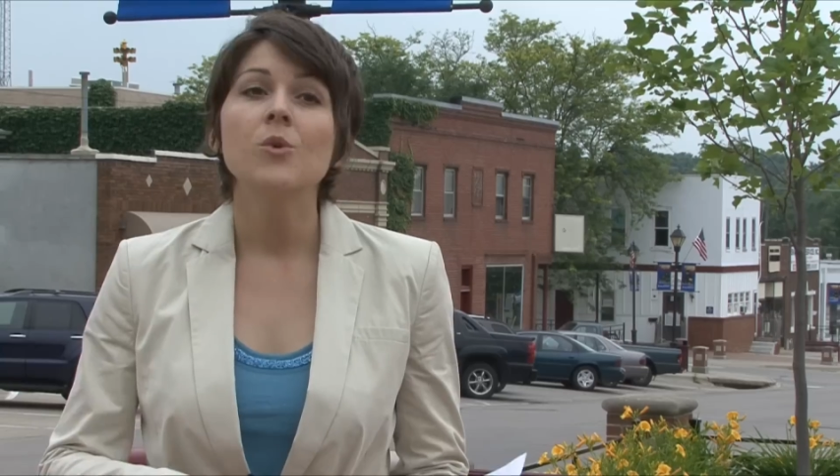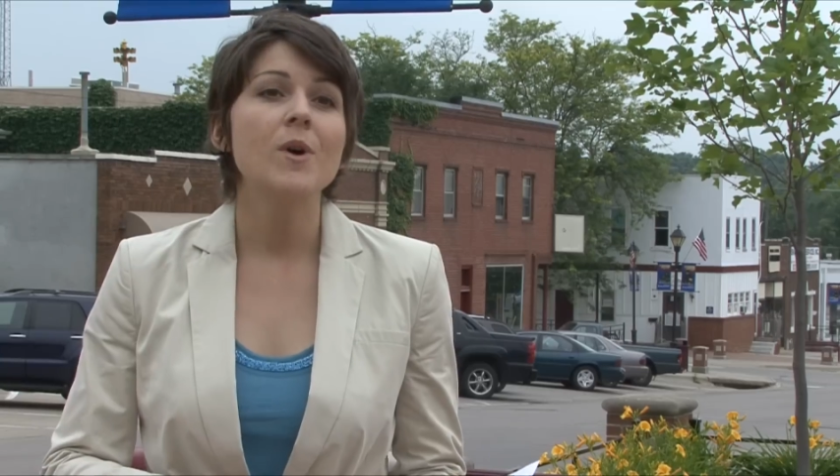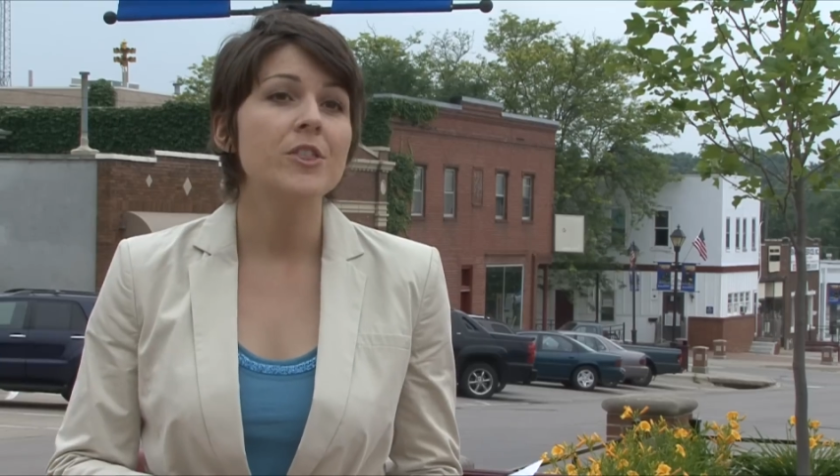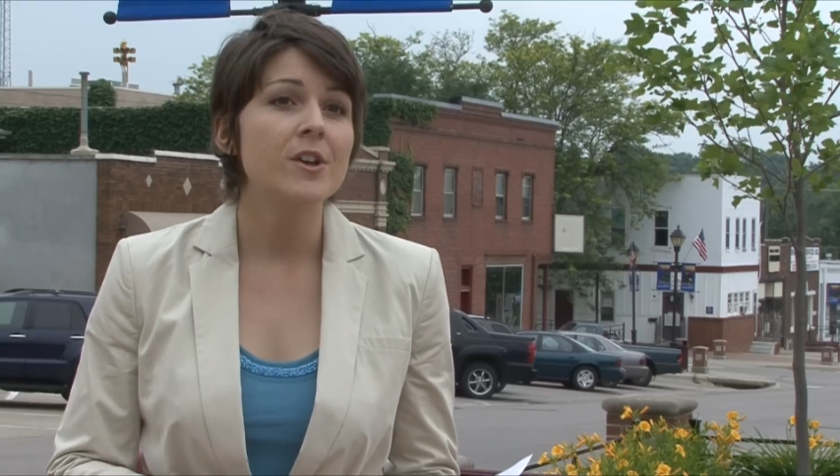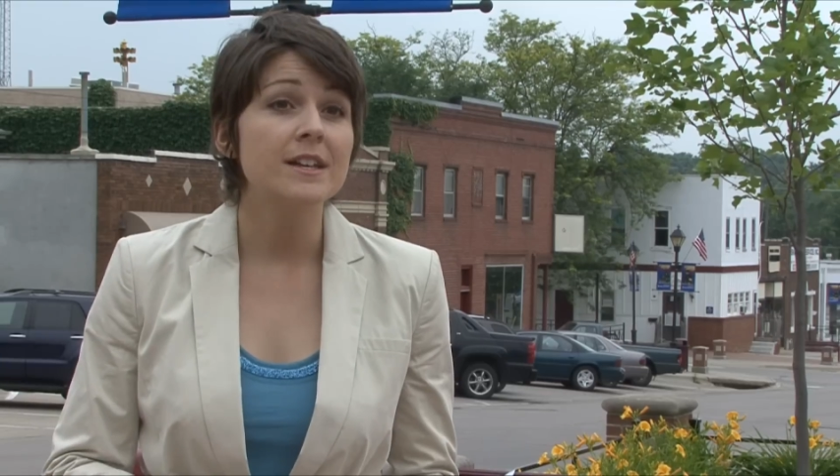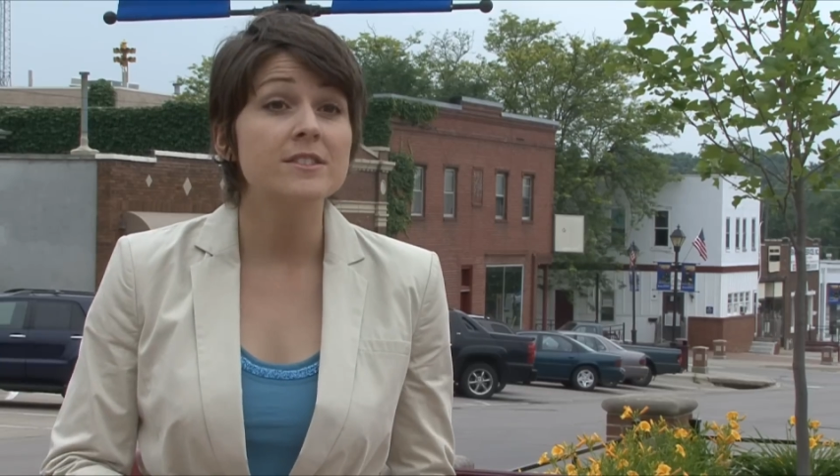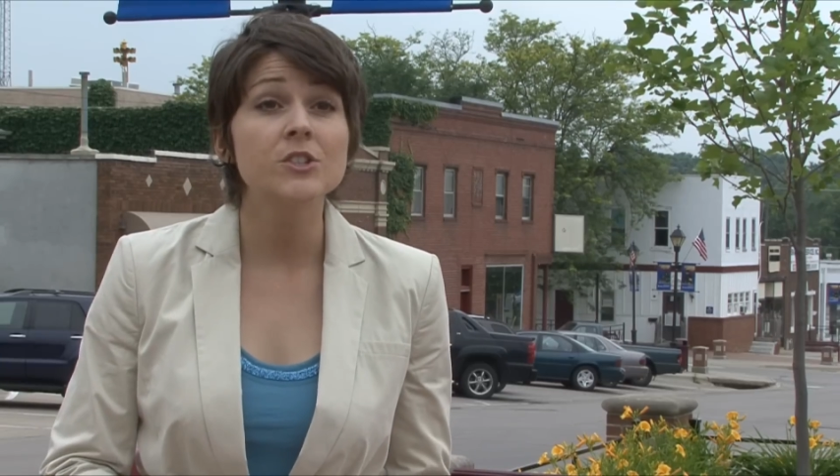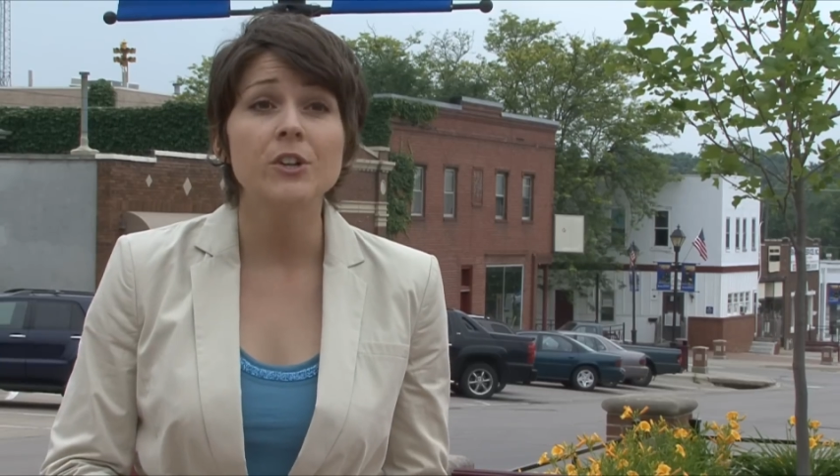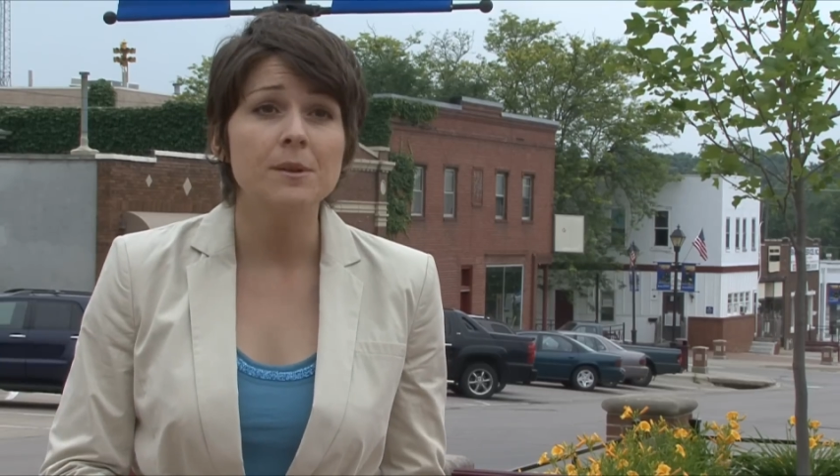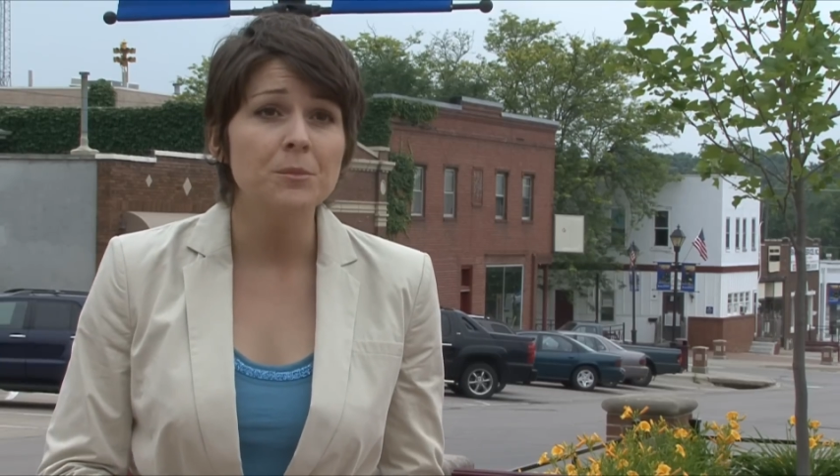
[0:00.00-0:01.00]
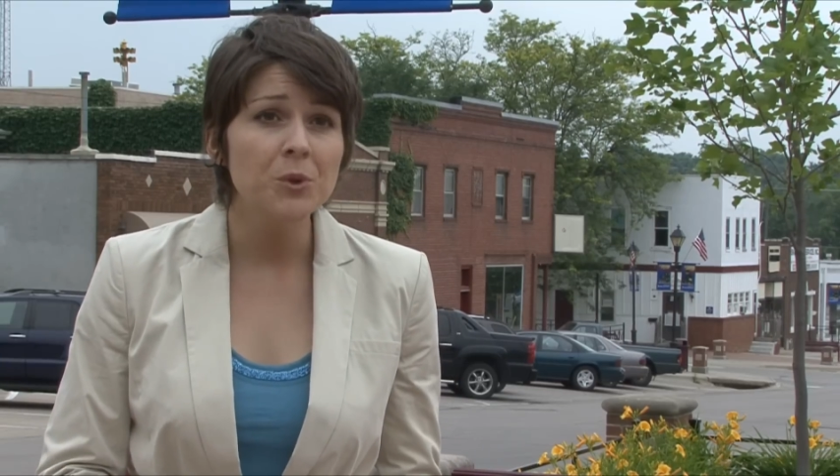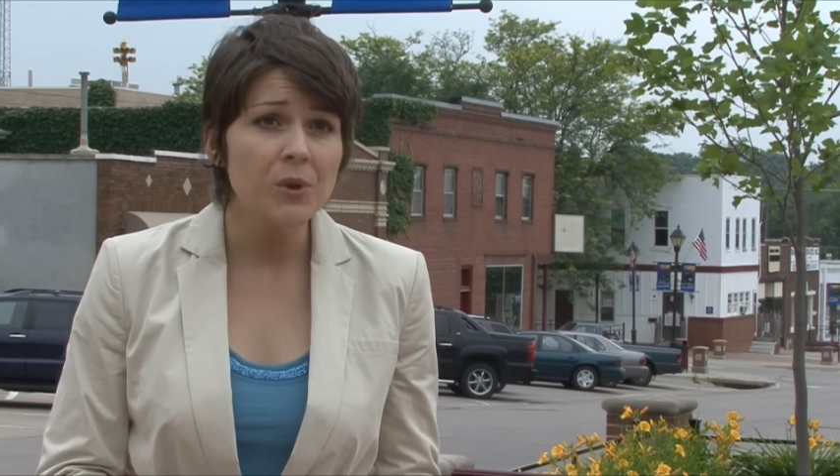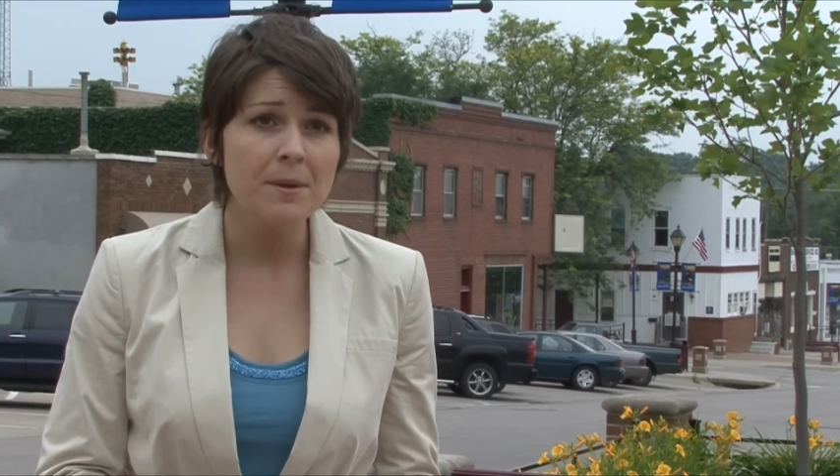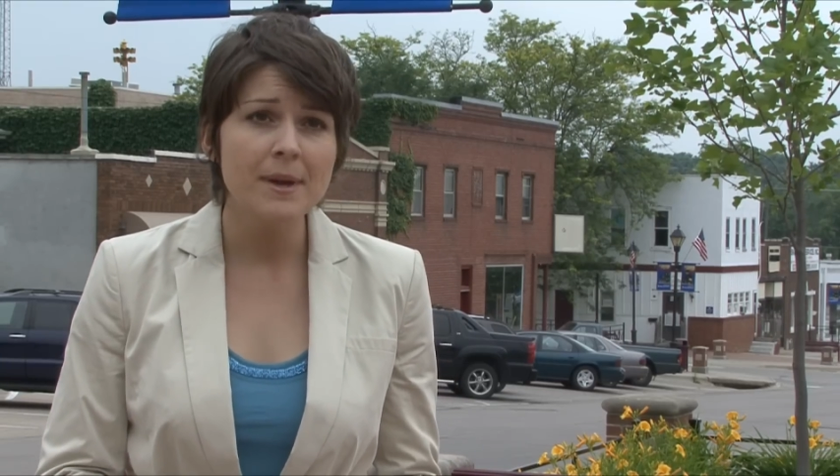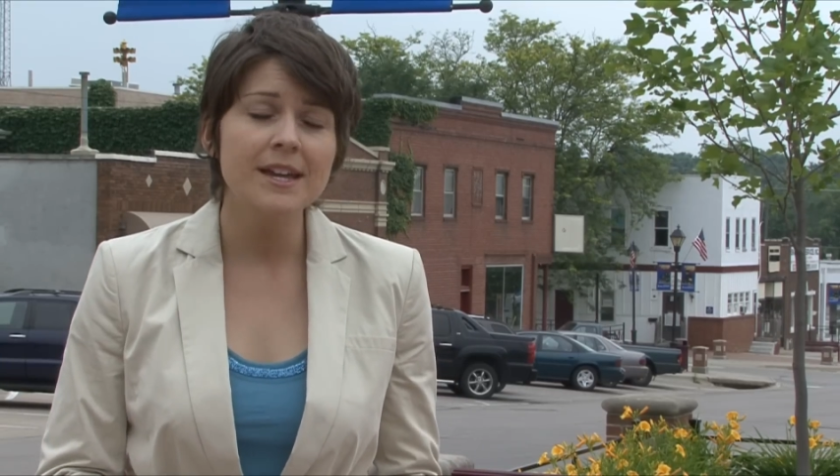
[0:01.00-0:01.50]
whether that's good
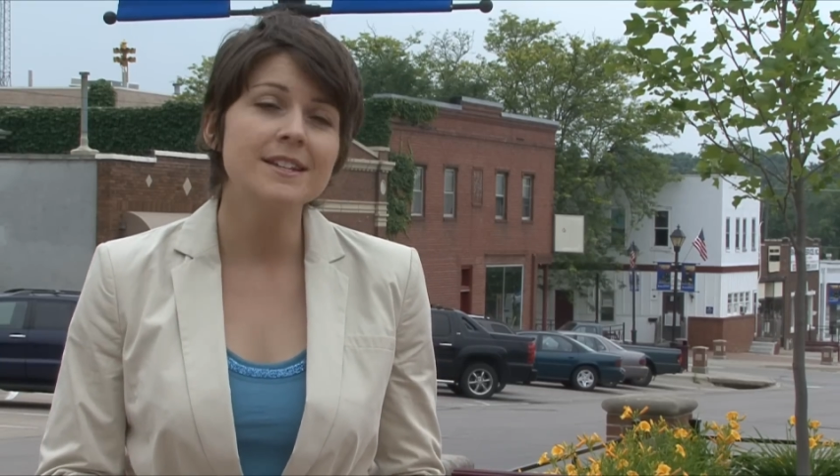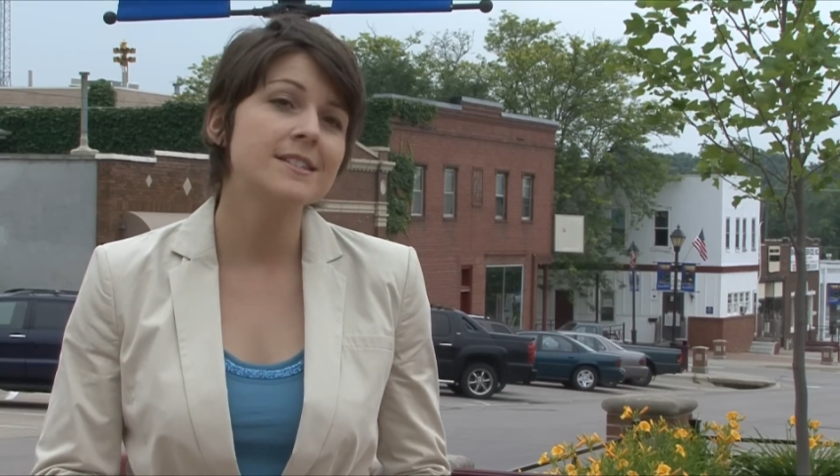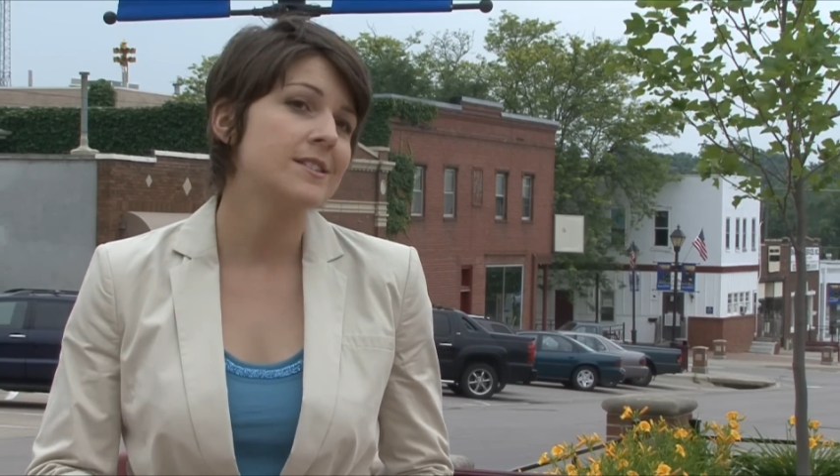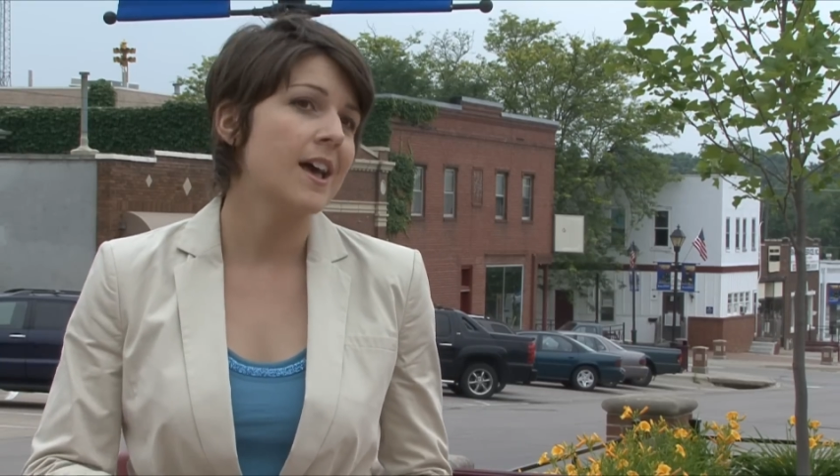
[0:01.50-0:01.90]
employment,